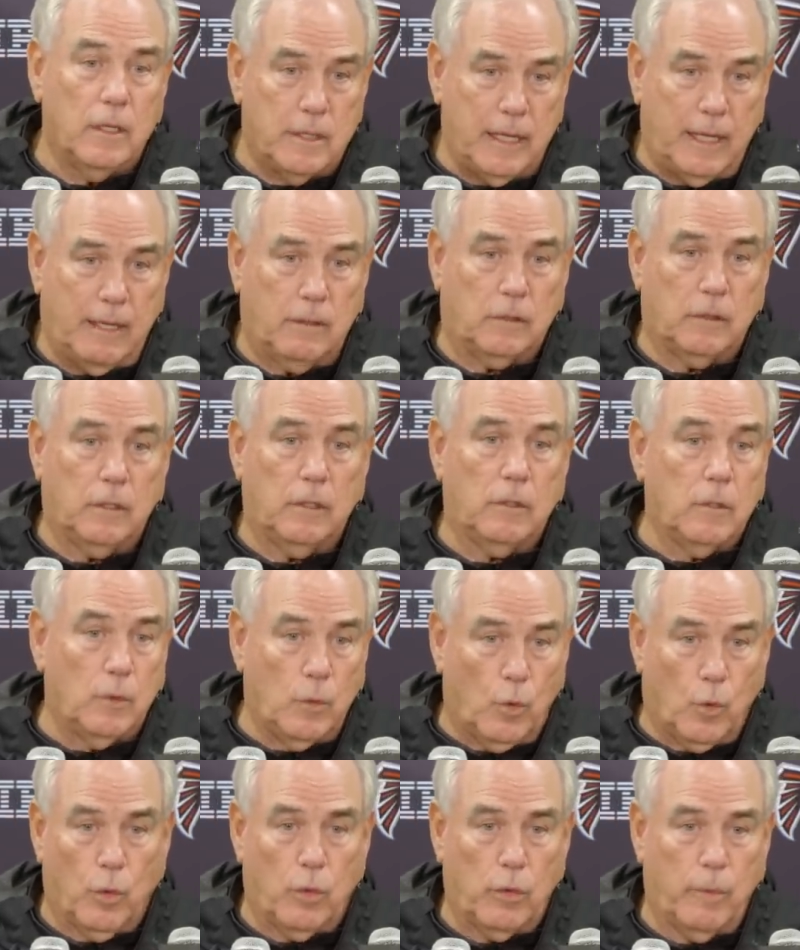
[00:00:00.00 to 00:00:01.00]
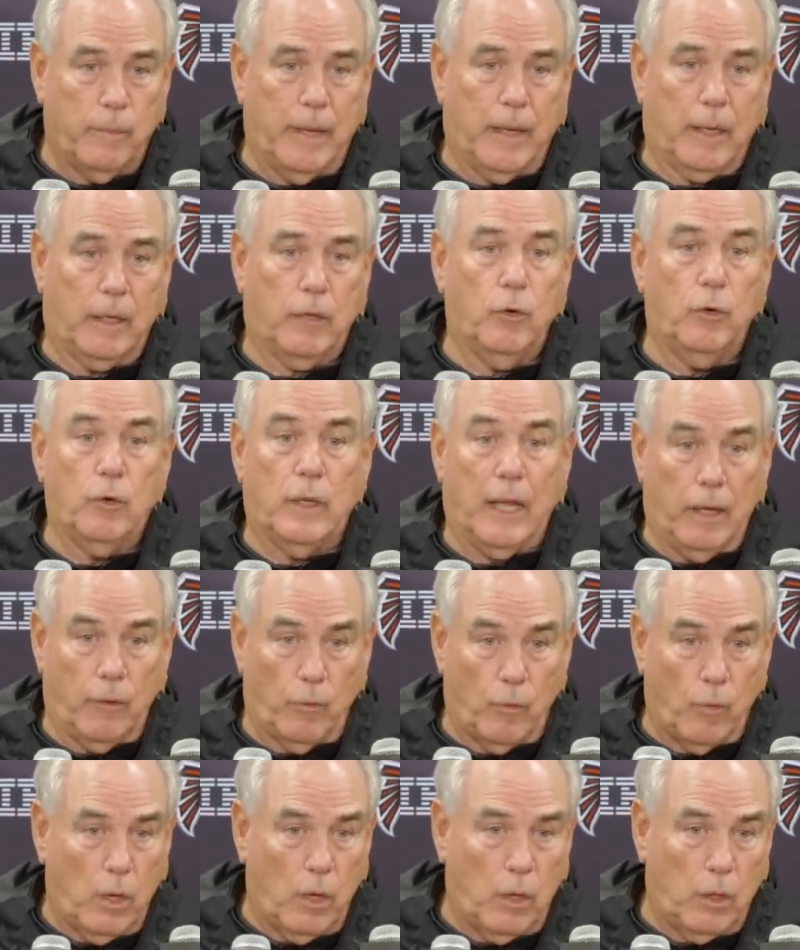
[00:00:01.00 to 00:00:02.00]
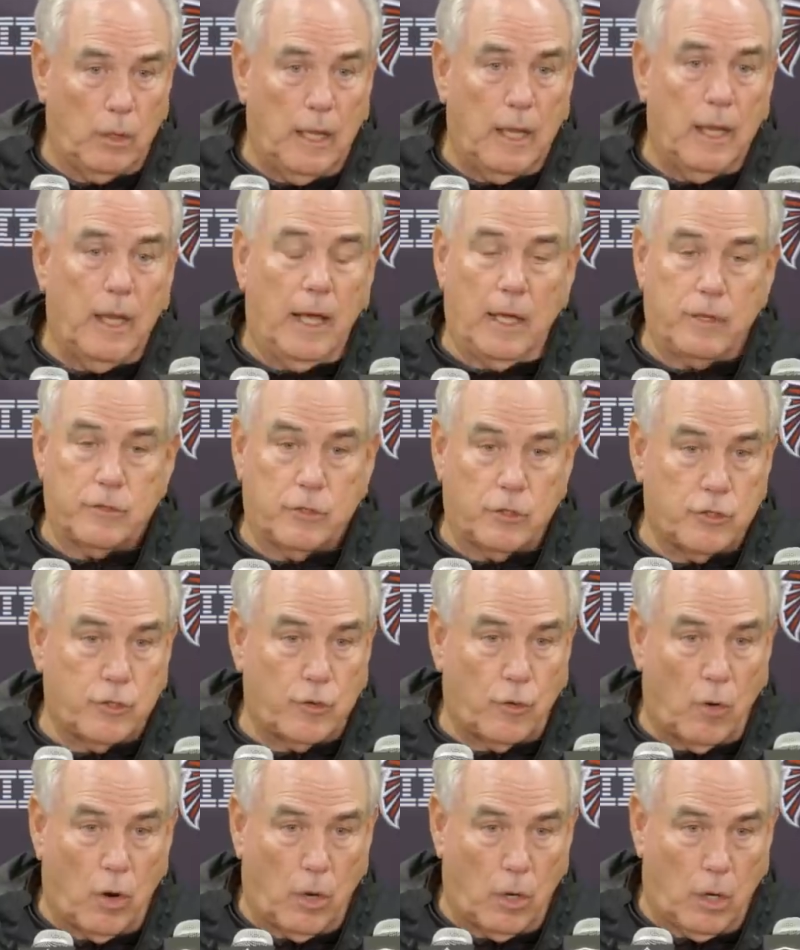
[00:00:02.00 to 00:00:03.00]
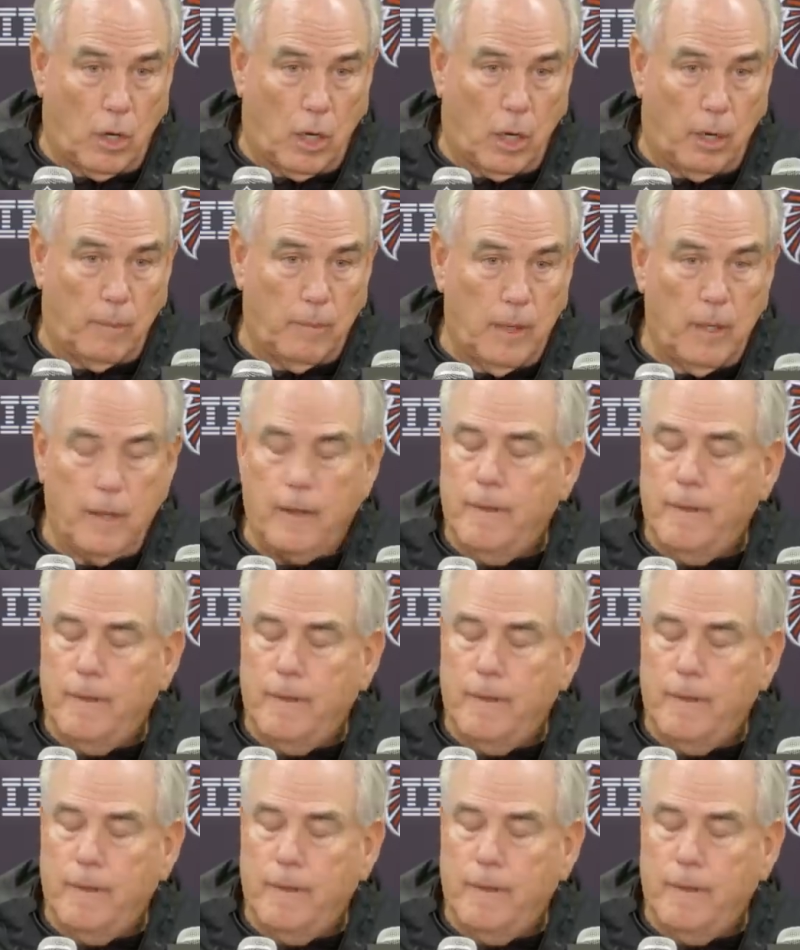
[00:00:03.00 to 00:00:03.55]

talented quarterback who can run, has a strong arm.